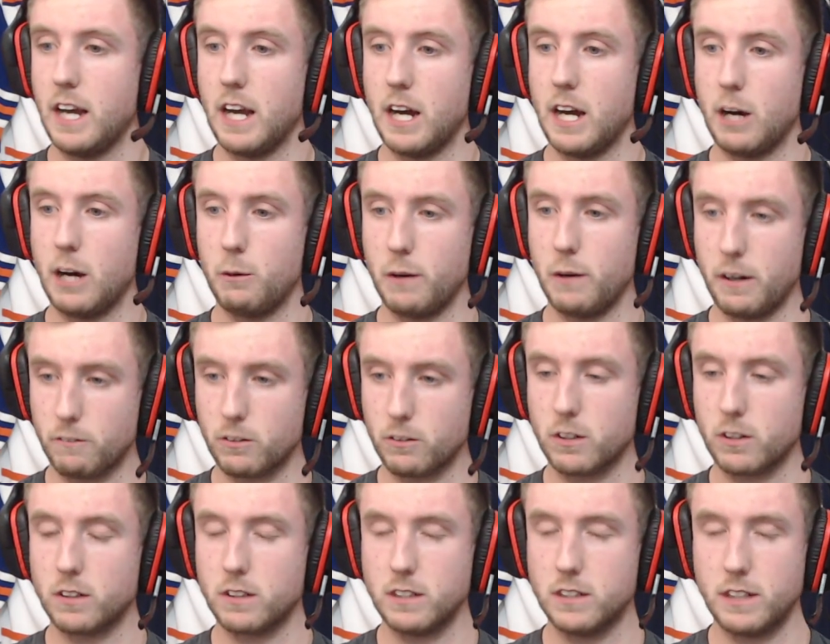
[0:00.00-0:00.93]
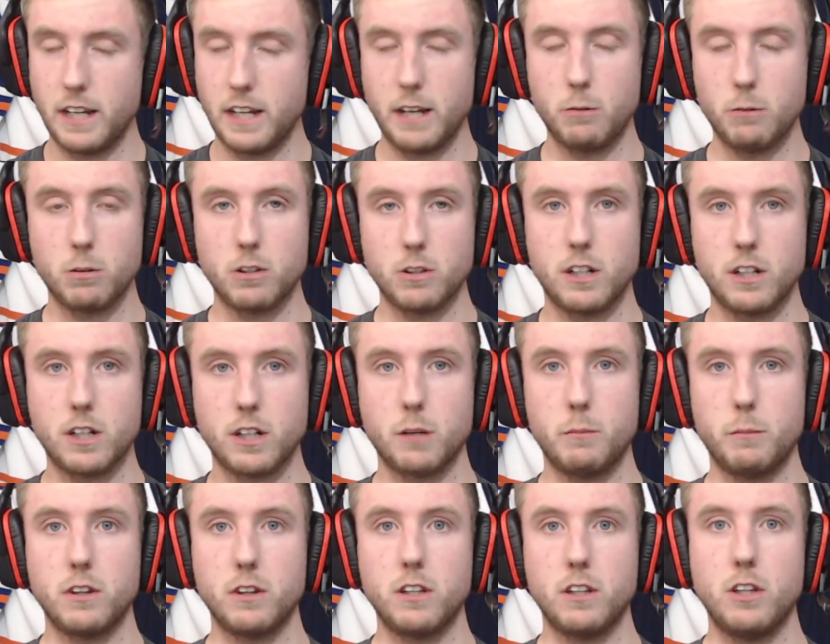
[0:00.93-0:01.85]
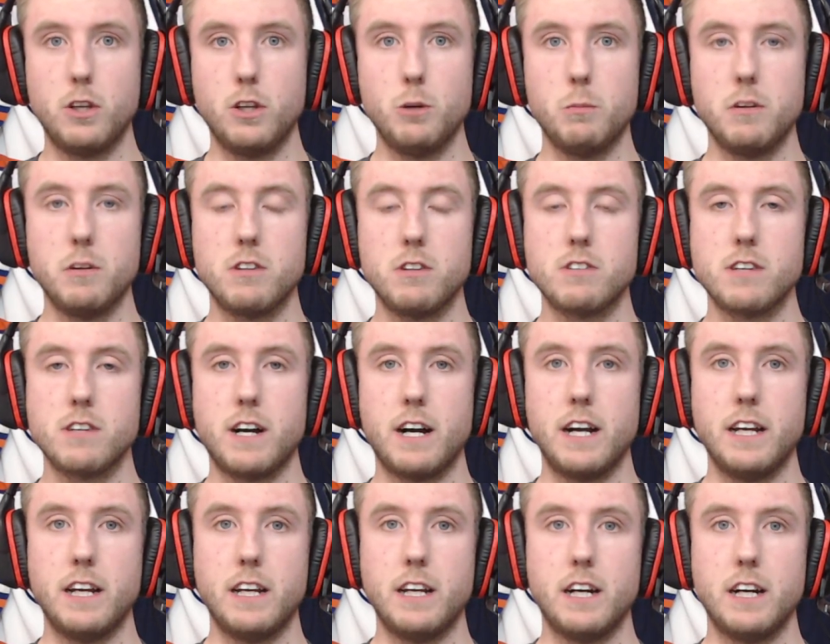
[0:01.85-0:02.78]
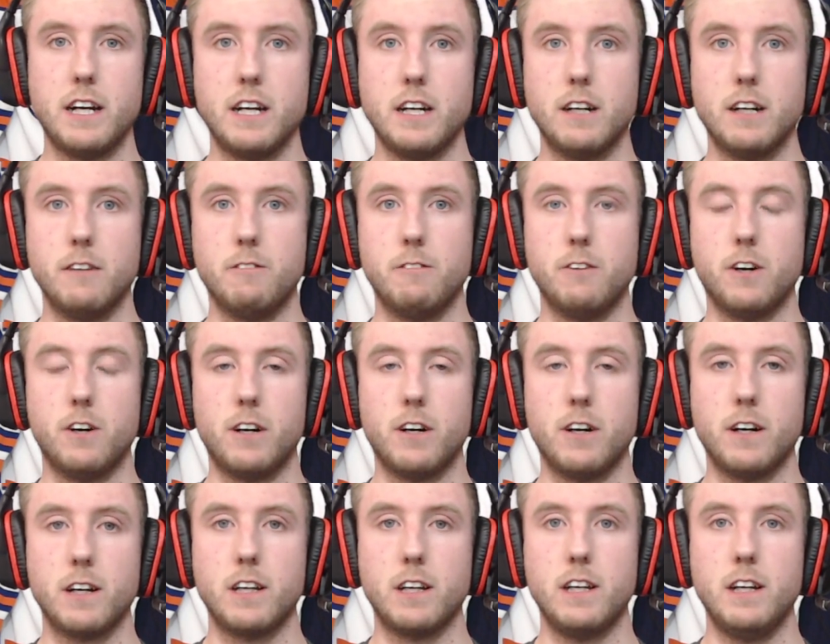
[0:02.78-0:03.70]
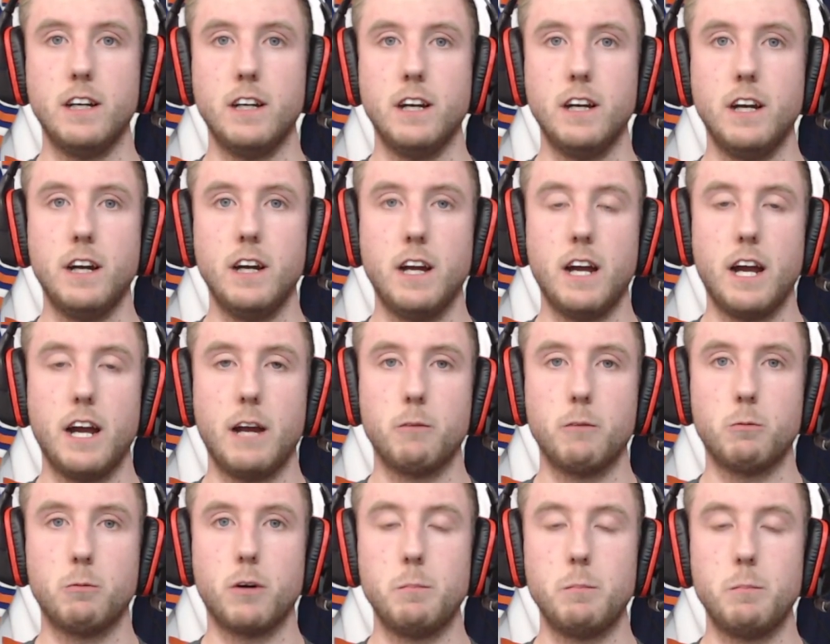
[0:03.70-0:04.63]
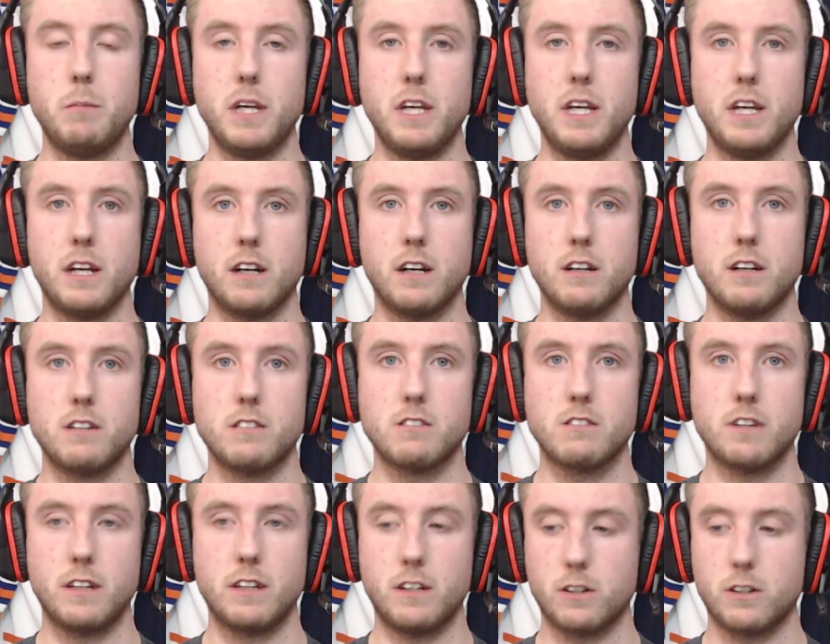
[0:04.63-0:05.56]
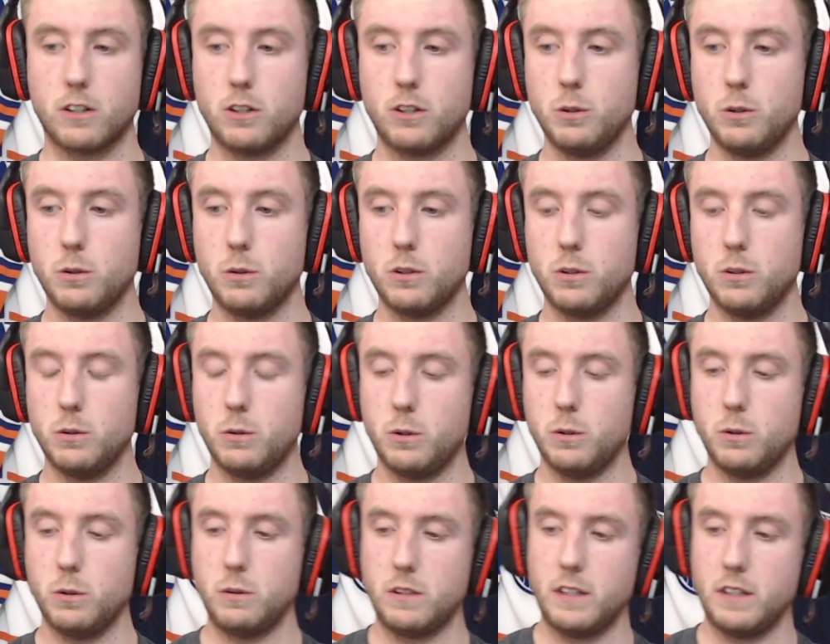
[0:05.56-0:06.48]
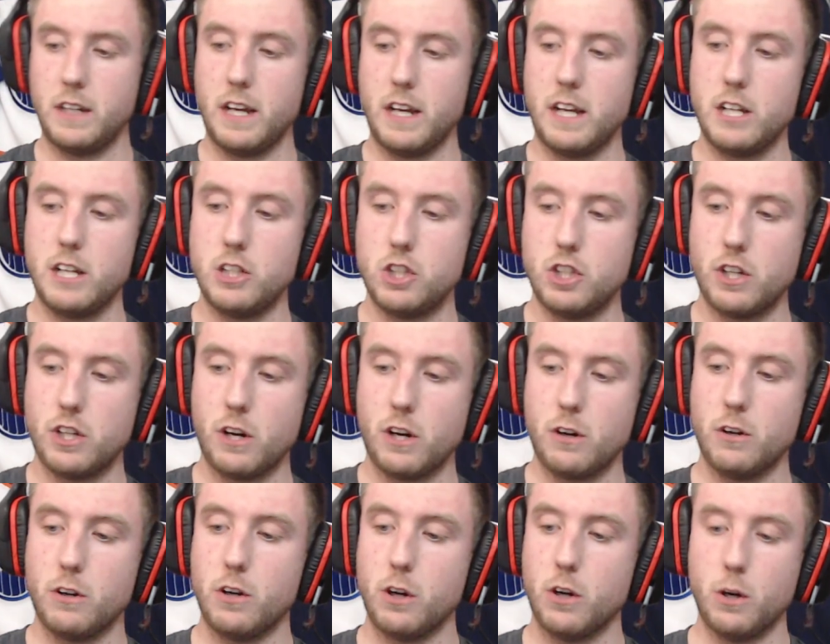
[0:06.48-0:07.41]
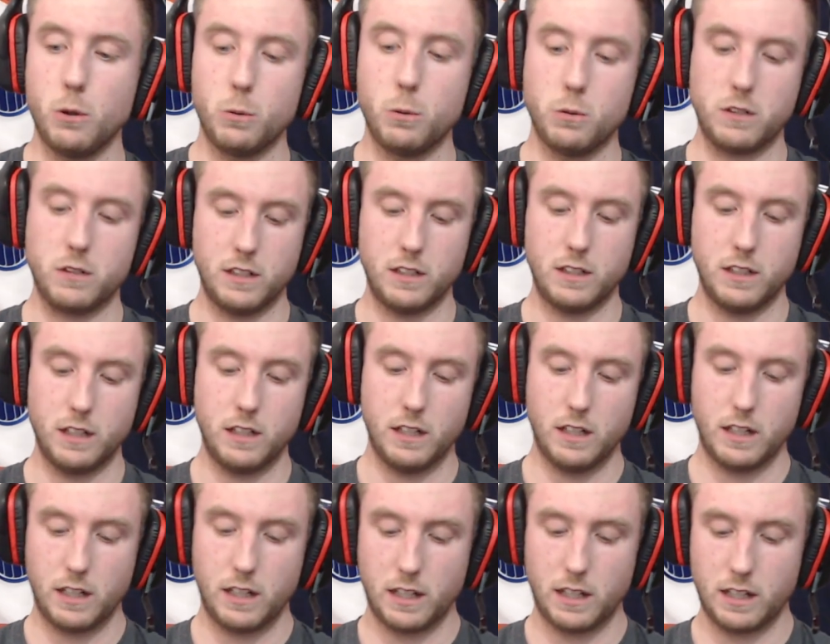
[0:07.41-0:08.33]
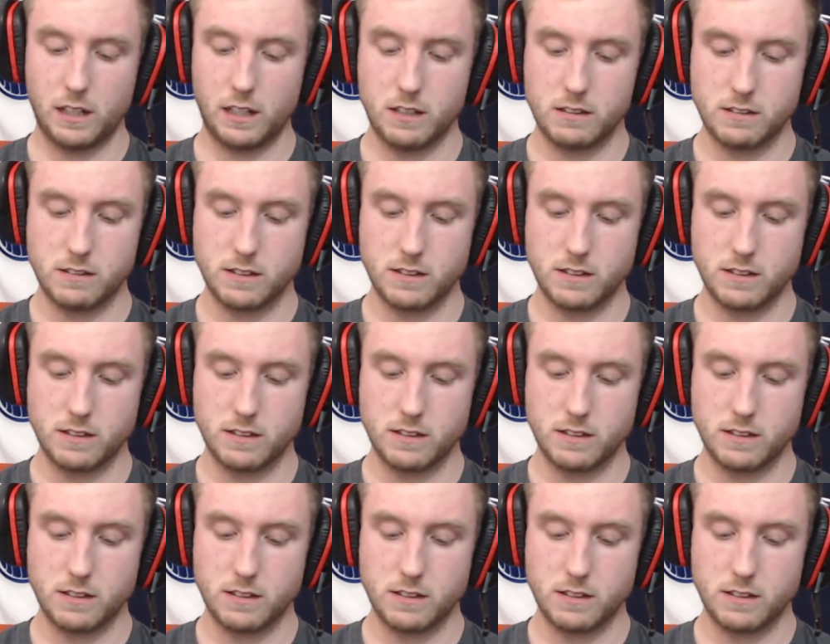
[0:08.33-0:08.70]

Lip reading: However, today we're talking about the human side of hockey, and one being Slater Koekkoek, who today shared out his